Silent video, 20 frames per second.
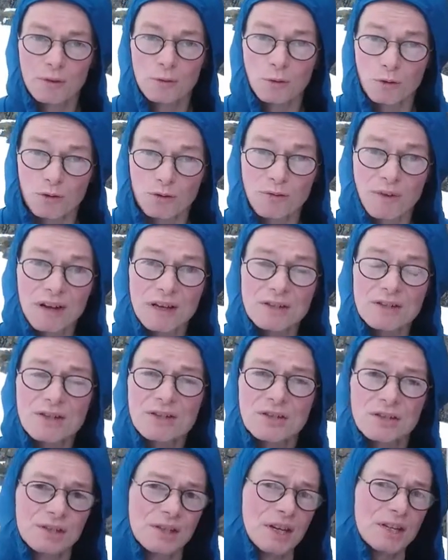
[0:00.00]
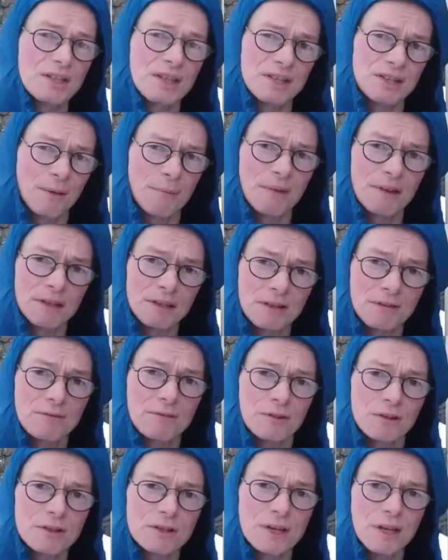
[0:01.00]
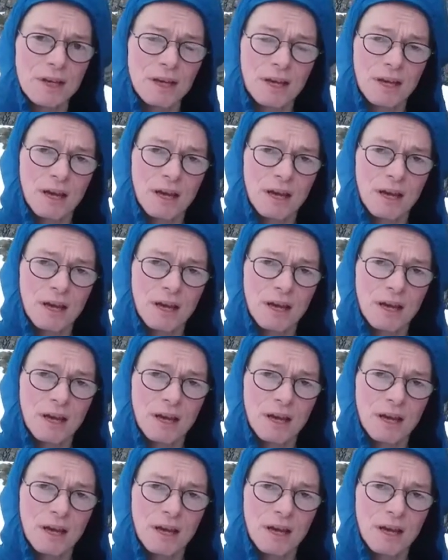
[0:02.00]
the north face has suggested something different,